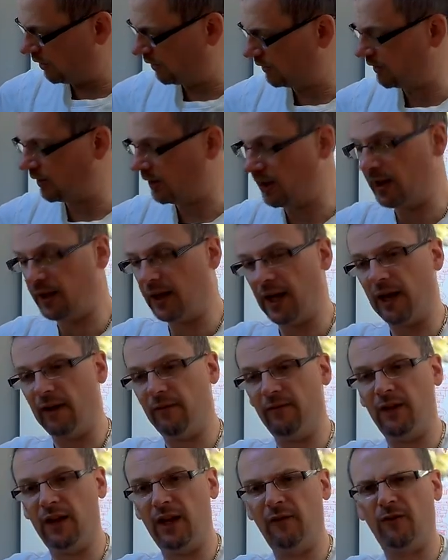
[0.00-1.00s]
can see
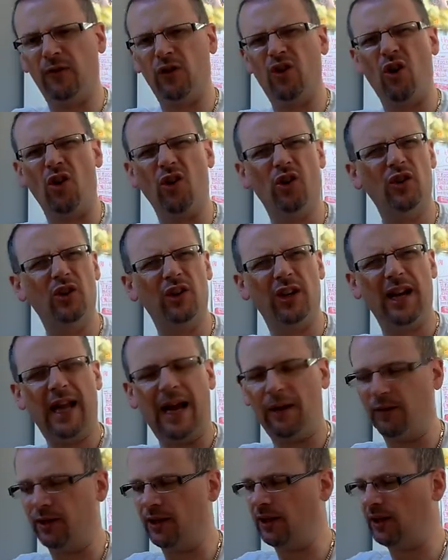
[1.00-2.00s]
they've gone under
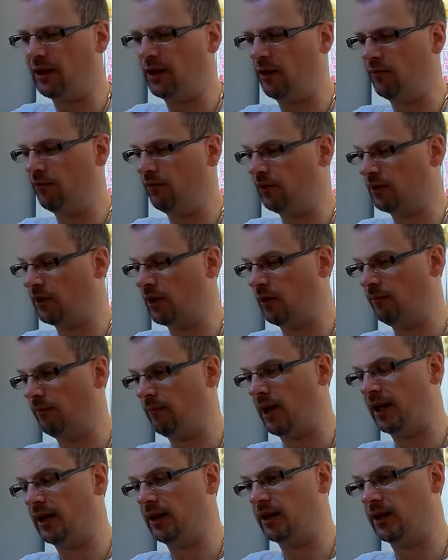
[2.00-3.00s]
now. I think they don't
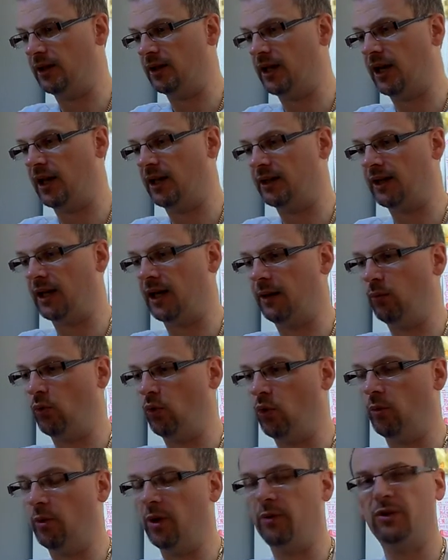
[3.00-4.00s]
make these kits
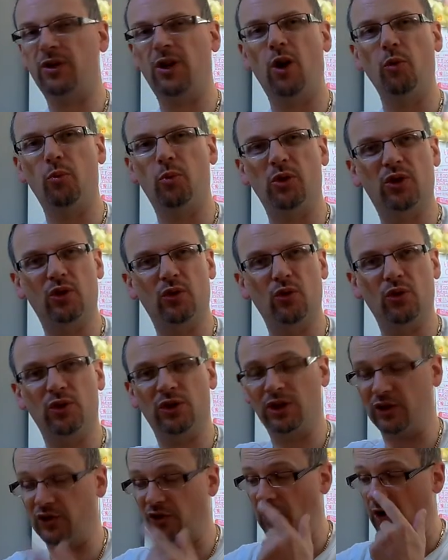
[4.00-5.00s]
anymore. But it was an open source
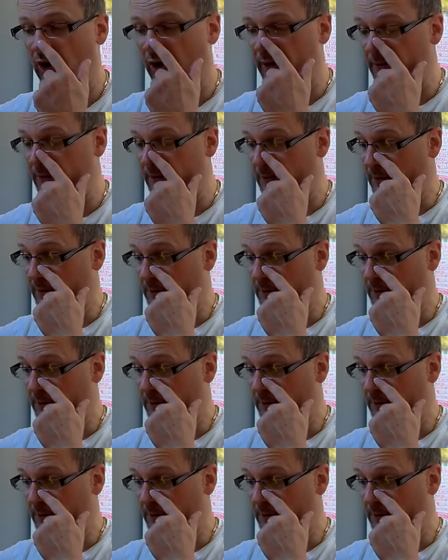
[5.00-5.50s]
design.